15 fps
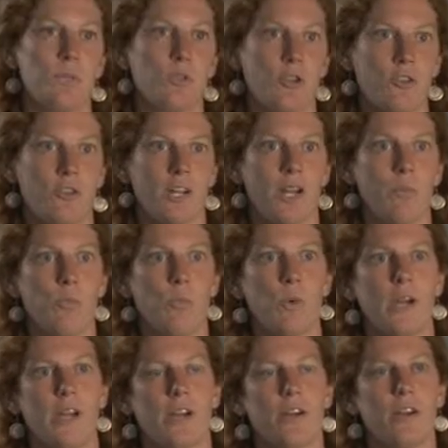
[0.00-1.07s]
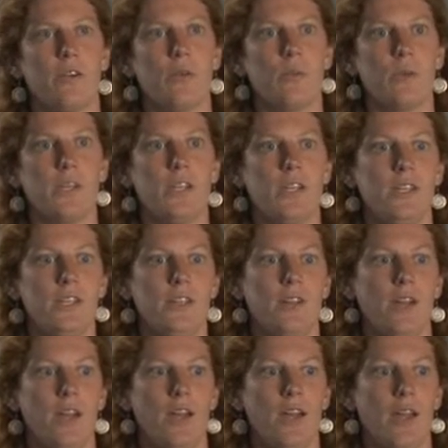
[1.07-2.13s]
program where we
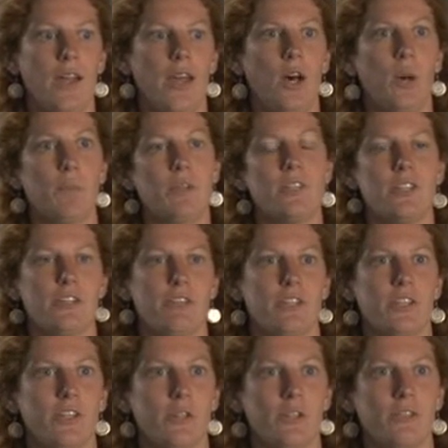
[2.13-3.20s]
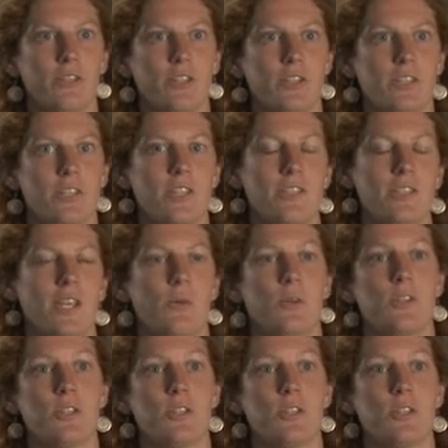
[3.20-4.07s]
helped different universities that were